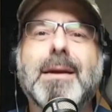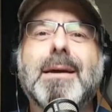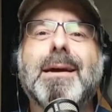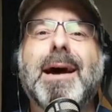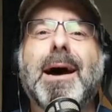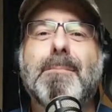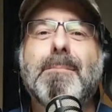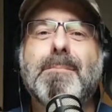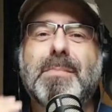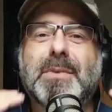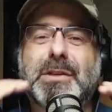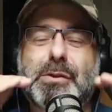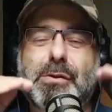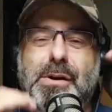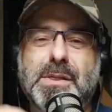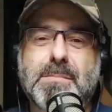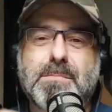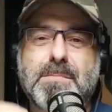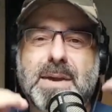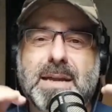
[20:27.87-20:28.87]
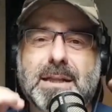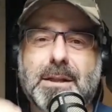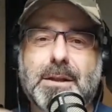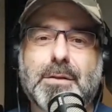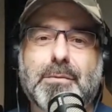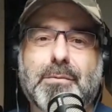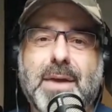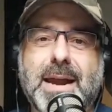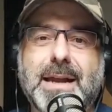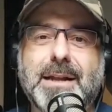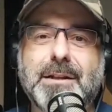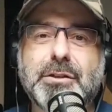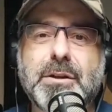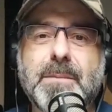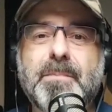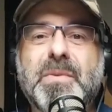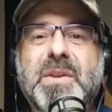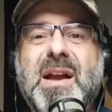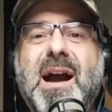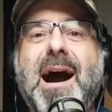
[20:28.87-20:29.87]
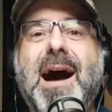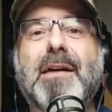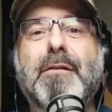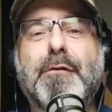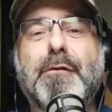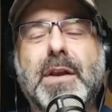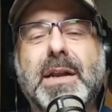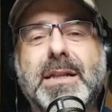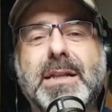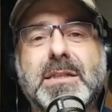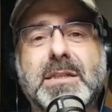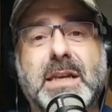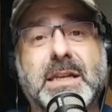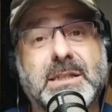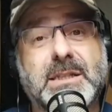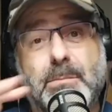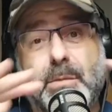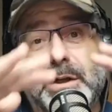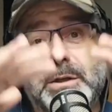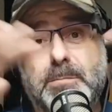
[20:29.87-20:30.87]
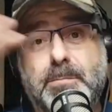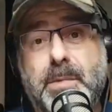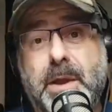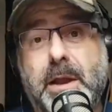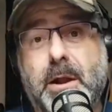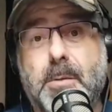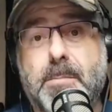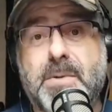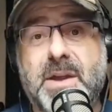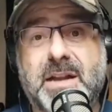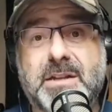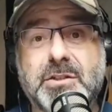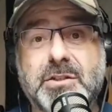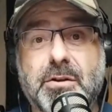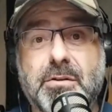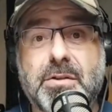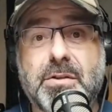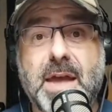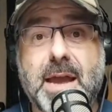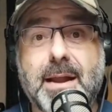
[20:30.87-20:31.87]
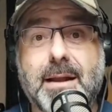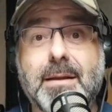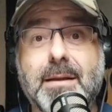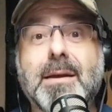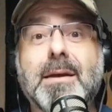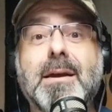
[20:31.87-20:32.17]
Uh, sort of the middle of the range. Confidence is a much bigger picture thing.